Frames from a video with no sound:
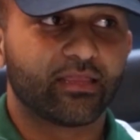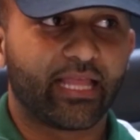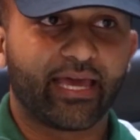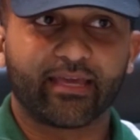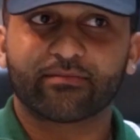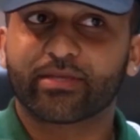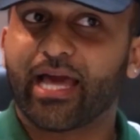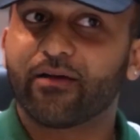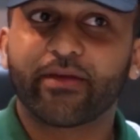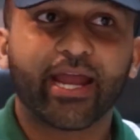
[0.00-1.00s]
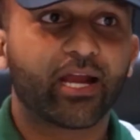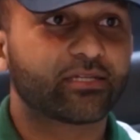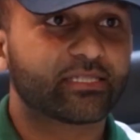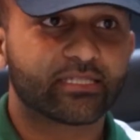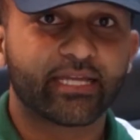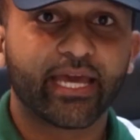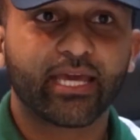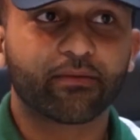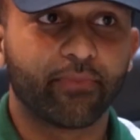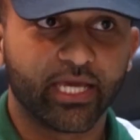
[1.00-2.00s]
Like Calvin Harris,
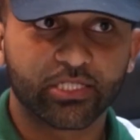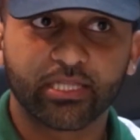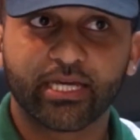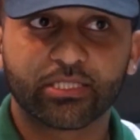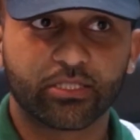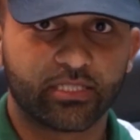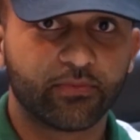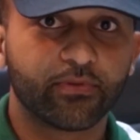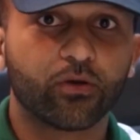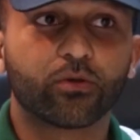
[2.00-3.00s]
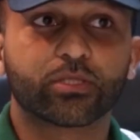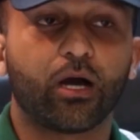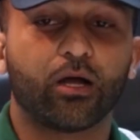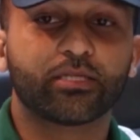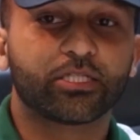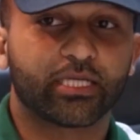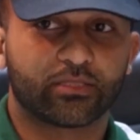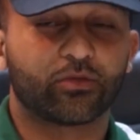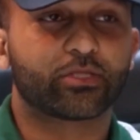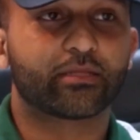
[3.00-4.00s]
Snake, Major Lazer, Diplo, those are all DJs
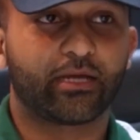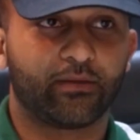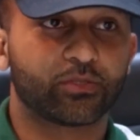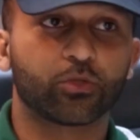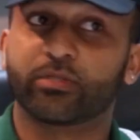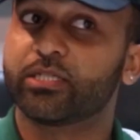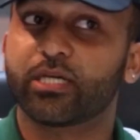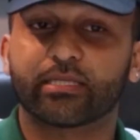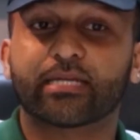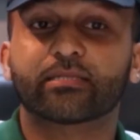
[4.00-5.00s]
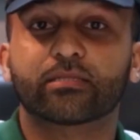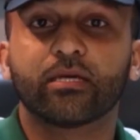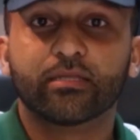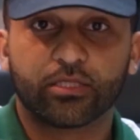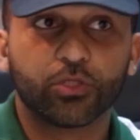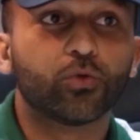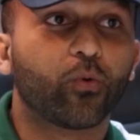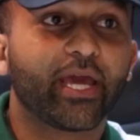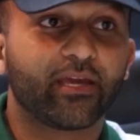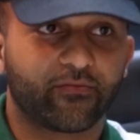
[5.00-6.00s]
and those are so DJ. That's the new
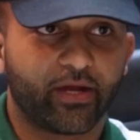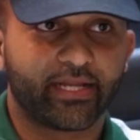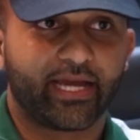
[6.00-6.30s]
wave right now.